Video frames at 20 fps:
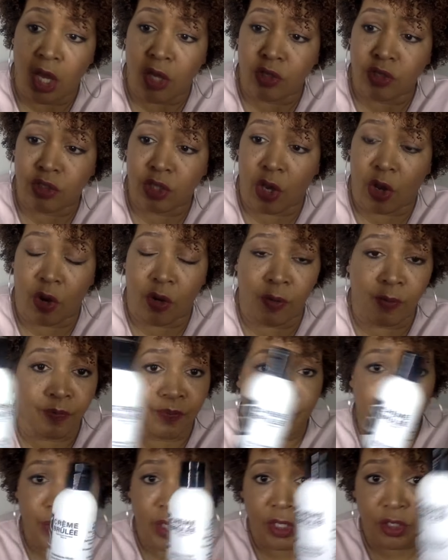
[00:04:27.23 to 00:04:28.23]
So
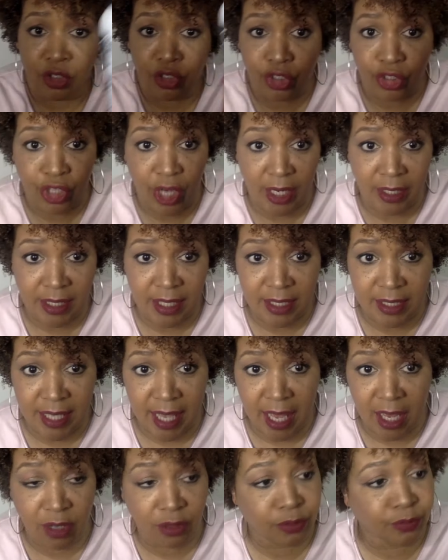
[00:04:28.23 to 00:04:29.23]
check this
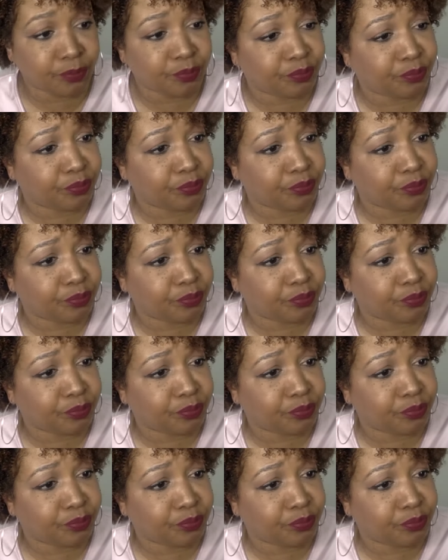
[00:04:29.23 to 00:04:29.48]
out.